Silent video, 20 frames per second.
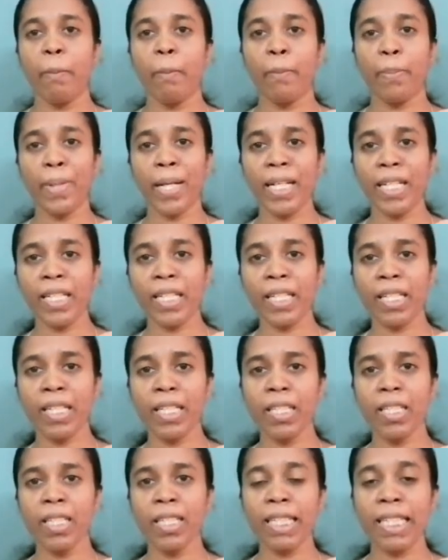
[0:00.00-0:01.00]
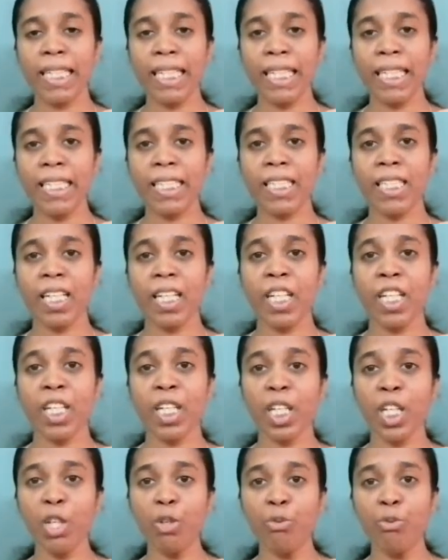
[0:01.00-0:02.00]
Pressure is the
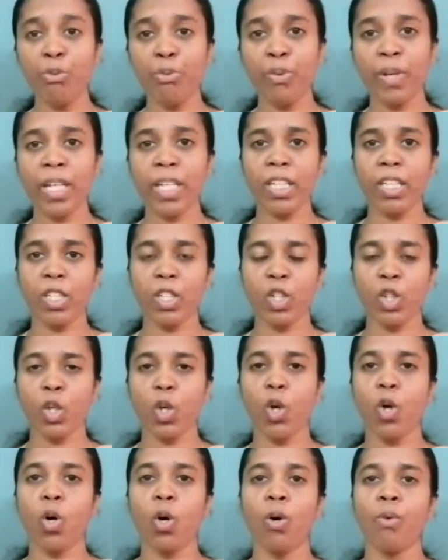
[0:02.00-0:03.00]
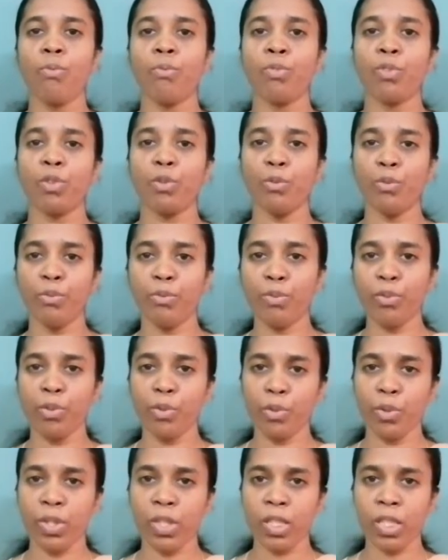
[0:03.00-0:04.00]
effect of
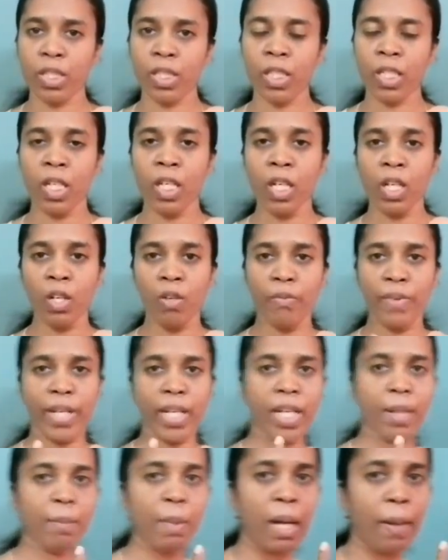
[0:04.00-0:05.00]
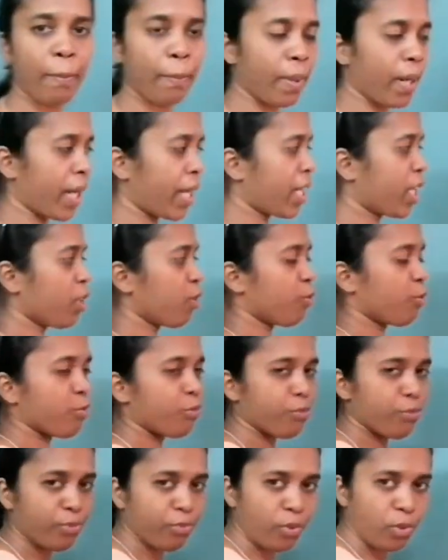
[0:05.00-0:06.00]
force. When I am applying
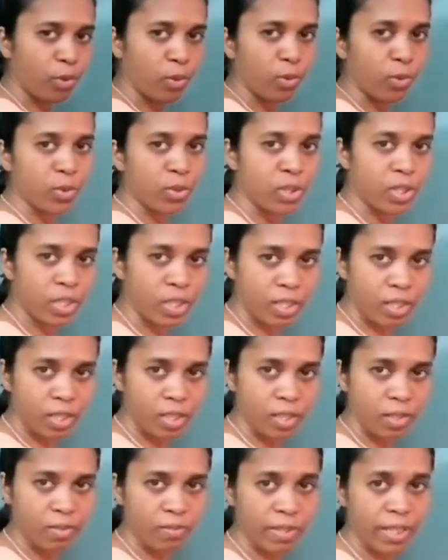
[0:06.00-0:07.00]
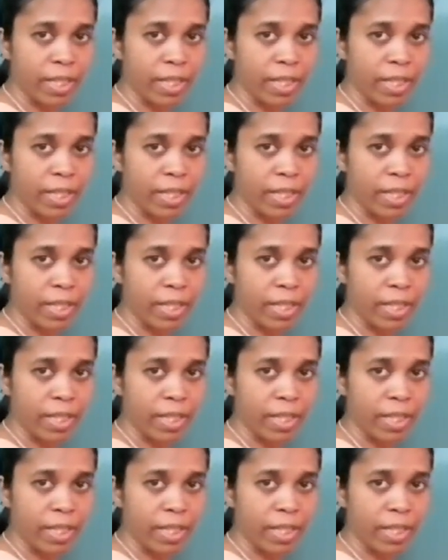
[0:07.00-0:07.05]
force,